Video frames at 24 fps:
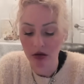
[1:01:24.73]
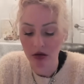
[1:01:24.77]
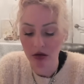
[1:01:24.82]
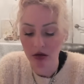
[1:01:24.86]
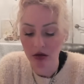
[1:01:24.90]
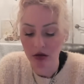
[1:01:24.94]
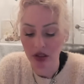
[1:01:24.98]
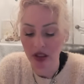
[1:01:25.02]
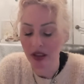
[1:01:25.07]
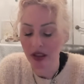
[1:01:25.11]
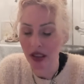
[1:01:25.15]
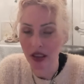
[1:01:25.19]

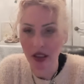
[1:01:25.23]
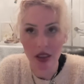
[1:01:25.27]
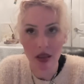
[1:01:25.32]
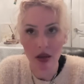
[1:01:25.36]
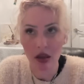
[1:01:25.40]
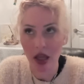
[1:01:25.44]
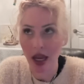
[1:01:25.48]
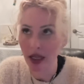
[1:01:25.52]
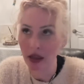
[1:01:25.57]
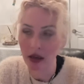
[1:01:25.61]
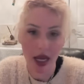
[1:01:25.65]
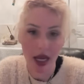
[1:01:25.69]
This isn't
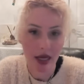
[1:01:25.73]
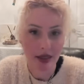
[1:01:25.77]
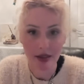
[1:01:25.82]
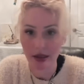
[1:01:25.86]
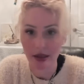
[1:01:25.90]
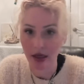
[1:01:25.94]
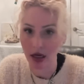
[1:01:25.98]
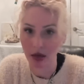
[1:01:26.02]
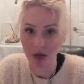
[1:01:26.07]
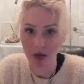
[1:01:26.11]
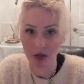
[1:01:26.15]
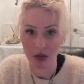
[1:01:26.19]
like last
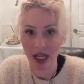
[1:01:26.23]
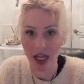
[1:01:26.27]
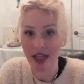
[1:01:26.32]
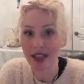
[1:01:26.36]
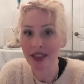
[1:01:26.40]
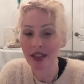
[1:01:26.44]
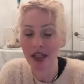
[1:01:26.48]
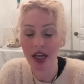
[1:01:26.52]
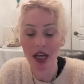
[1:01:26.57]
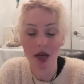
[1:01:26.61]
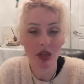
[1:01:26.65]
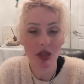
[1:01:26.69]
time.
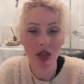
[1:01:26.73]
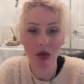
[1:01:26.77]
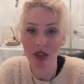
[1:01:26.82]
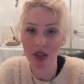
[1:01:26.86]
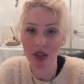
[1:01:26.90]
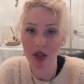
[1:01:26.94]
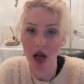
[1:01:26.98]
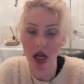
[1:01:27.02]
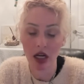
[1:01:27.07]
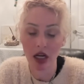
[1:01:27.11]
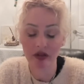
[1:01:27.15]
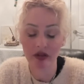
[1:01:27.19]
Last time he was
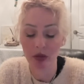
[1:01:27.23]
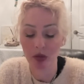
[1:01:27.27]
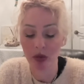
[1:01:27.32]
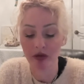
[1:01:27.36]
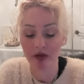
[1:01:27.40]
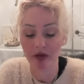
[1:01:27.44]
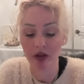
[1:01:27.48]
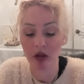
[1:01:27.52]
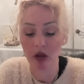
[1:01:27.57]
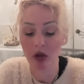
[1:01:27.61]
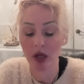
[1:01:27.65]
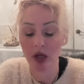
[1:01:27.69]
kind of a
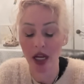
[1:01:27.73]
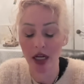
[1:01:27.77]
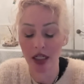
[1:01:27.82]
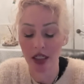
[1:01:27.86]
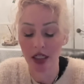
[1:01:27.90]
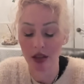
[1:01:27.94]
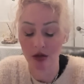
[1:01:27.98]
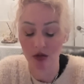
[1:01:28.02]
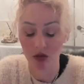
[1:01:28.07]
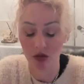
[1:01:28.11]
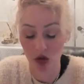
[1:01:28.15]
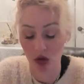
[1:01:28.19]
buffoon and he
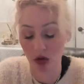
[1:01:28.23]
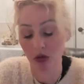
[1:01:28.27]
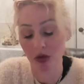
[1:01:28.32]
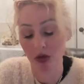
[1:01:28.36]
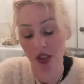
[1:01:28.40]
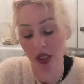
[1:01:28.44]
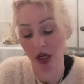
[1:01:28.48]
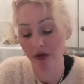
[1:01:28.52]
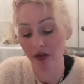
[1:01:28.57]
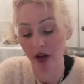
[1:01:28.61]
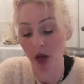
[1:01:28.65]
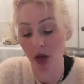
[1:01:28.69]
screwed
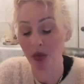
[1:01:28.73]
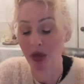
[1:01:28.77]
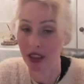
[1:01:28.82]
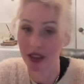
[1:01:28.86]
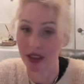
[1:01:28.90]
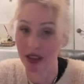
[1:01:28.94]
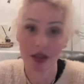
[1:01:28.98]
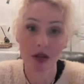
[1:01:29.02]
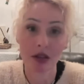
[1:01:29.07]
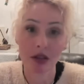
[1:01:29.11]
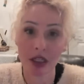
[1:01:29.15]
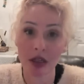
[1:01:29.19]
stuff up and he
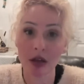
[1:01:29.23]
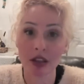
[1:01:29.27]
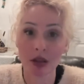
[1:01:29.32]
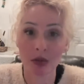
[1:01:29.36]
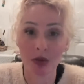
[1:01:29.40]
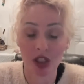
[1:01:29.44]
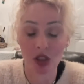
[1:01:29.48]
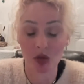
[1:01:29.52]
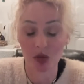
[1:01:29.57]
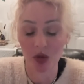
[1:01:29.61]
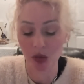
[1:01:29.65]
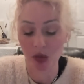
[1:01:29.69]
still killed a
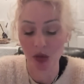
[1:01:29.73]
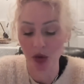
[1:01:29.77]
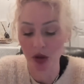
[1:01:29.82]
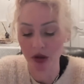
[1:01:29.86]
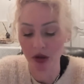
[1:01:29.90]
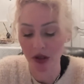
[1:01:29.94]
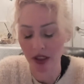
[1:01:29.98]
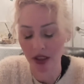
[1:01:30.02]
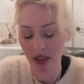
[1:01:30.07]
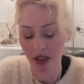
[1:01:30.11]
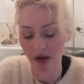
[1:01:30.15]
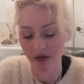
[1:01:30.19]
bunch of people. And
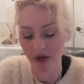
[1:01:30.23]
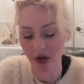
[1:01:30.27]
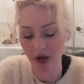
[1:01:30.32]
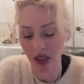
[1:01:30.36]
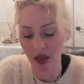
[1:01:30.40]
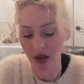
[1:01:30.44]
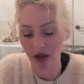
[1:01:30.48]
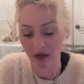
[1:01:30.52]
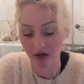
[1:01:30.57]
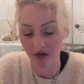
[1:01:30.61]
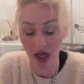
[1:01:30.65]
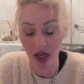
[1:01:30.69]
let's not forget
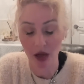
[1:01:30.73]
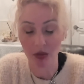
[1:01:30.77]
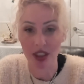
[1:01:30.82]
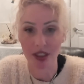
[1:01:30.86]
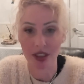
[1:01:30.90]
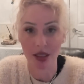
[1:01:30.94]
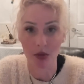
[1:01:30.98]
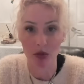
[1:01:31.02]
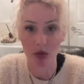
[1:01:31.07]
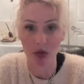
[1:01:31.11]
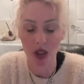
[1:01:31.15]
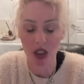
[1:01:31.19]
the family
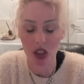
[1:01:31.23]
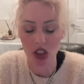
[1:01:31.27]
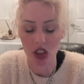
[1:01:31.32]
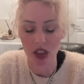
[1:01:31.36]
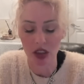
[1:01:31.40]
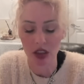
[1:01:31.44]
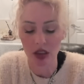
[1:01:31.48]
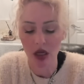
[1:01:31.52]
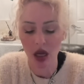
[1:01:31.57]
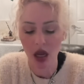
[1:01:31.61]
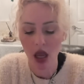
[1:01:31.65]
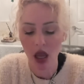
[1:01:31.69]

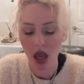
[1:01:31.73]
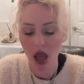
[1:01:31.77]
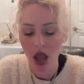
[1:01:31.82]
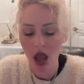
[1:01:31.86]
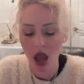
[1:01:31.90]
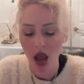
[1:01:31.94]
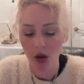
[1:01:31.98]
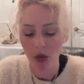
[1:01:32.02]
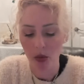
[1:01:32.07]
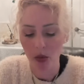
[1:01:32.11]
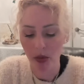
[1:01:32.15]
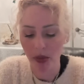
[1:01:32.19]
separations.
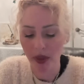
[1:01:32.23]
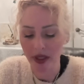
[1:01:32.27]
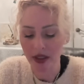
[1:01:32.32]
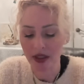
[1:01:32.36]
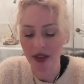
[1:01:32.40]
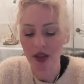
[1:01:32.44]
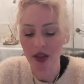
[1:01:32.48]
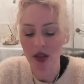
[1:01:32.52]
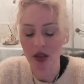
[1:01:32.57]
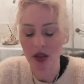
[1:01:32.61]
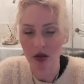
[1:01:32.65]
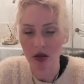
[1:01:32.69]
This
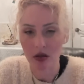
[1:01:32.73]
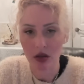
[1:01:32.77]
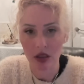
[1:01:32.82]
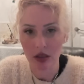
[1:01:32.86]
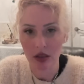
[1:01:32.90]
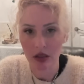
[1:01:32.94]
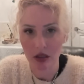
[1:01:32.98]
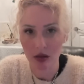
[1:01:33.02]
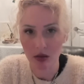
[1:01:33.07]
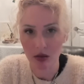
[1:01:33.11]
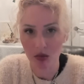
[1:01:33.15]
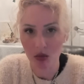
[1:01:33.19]

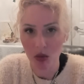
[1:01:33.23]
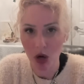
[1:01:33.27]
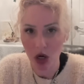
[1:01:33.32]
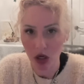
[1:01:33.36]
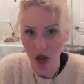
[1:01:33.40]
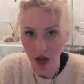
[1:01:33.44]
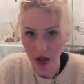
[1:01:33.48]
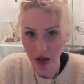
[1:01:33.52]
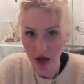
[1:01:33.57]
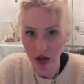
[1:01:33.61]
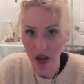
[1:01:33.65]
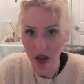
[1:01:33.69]
is
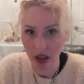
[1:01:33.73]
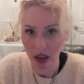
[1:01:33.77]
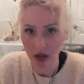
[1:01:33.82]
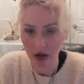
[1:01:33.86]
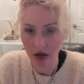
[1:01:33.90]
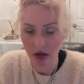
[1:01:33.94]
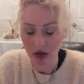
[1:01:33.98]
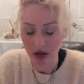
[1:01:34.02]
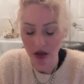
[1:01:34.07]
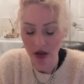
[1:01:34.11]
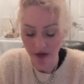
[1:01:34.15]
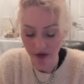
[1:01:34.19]
markedly
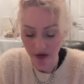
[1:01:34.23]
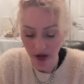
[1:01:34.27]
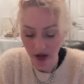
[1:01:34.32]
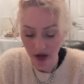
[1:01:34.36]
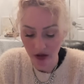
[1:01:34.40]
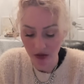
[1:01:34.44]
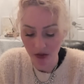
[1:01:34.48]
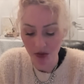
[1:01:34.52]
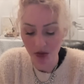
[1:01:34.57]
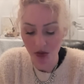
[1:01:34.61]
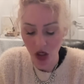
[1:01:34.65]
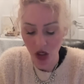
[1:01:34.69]
different,
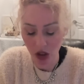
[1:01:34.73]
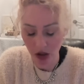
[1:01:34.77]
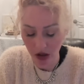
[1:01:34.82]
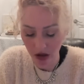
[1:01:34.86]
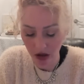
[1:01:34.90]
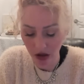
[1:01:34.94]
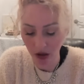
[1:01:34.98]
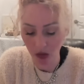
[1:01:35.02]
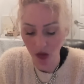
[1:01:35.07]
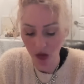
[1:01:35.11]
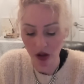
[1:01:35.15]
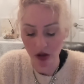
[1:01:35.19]

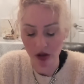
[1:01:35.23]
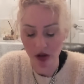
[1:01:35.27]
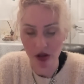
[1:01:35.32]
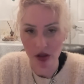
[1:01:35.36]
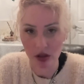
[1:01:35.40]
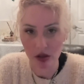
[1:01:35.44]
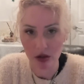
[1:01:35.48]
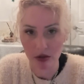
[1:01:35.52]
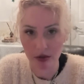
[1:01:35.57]
markedly worse.